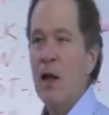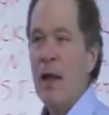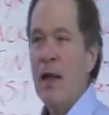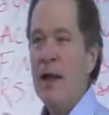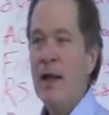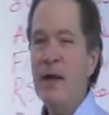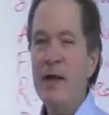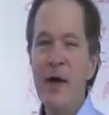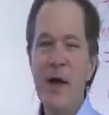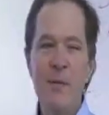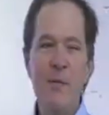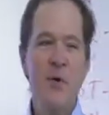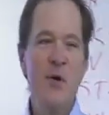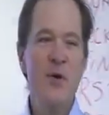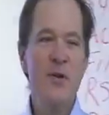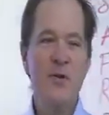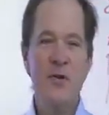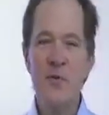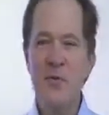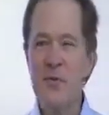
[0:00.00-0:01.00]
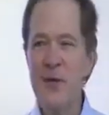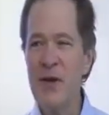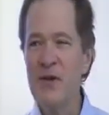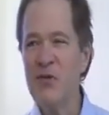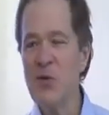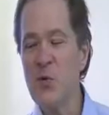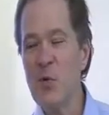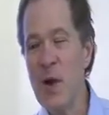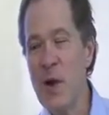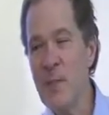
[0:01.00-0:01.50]
And I'm going to fetch
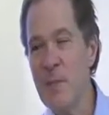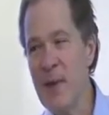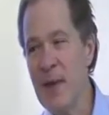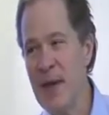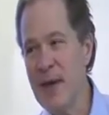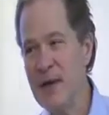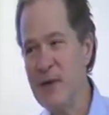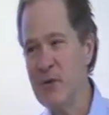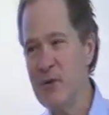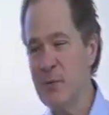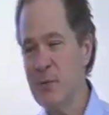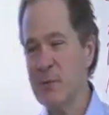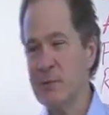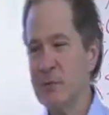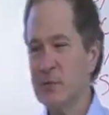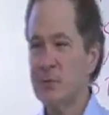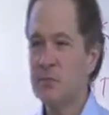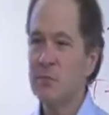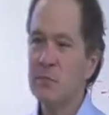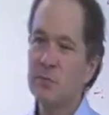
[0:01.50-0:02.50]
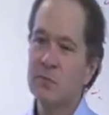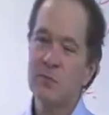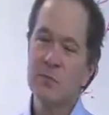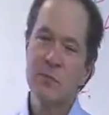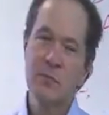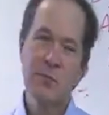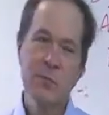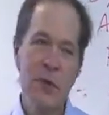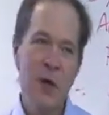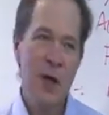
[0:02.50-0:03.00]
a web page,
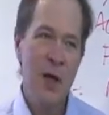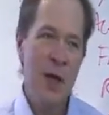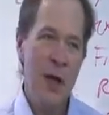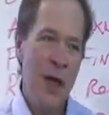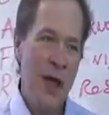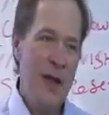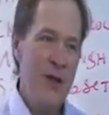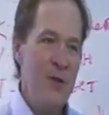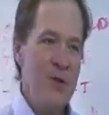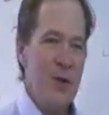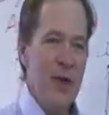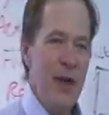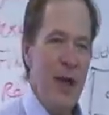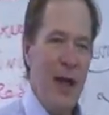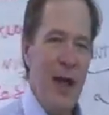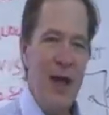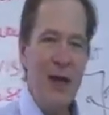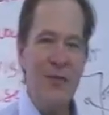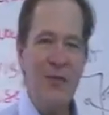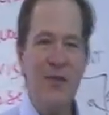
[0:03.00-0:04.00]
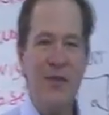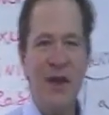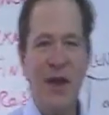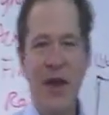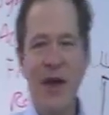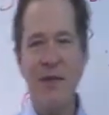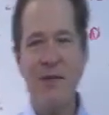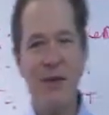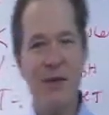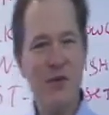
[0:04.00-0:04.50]
and you can ask to
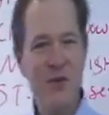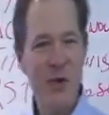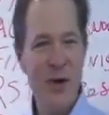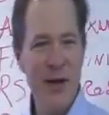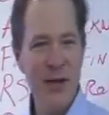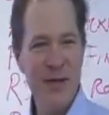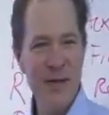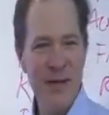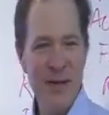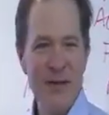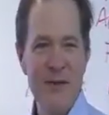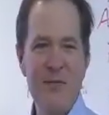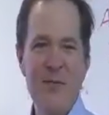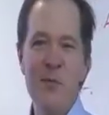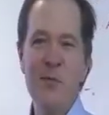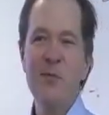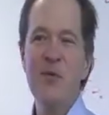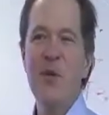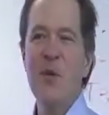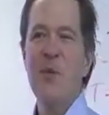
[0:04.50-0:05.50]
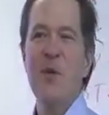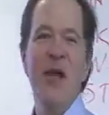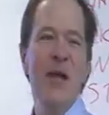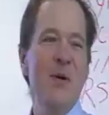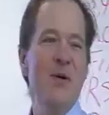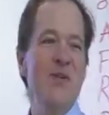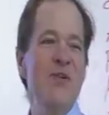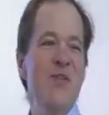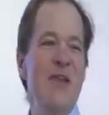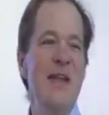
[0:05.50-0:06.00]
have it translated from some
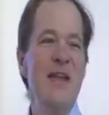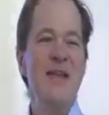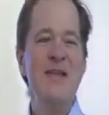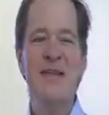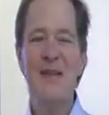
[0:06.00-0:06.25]
language that it's